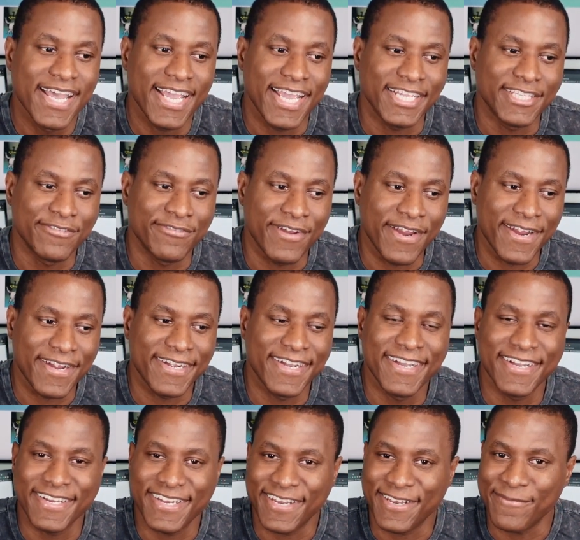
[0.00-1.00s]
It's very
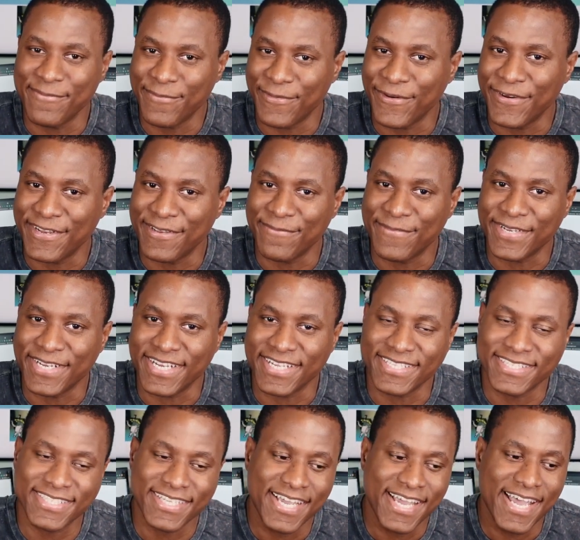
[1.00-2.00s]
good and important
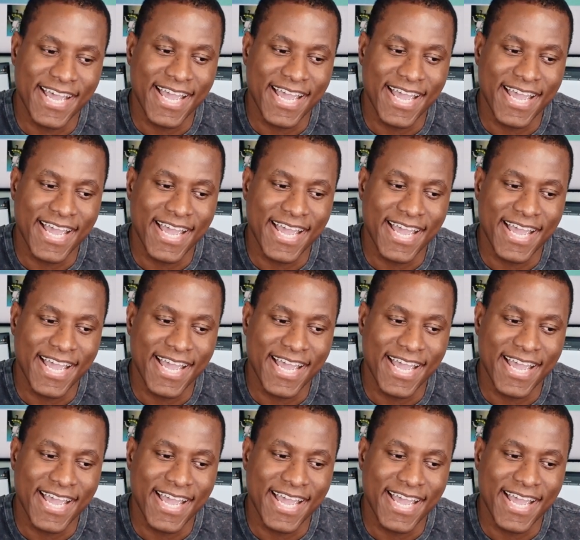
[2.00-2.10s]
because